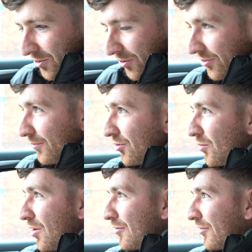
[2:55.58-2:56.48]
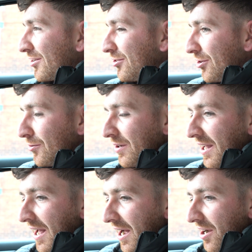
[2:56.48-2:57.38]
Good. I'm doing well, thank you.
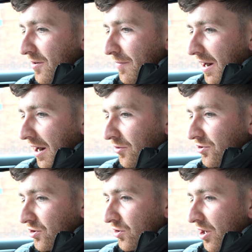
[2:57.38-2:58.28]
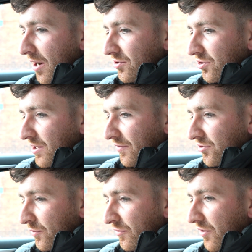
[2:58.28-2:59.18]
I was just after
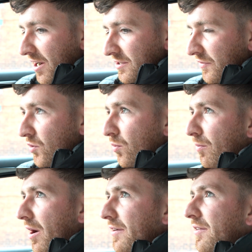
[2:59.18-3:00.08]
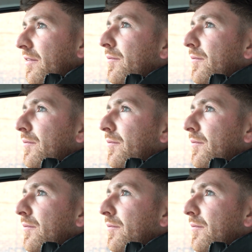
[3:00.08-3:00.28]
some advice, if you wouldn't mind.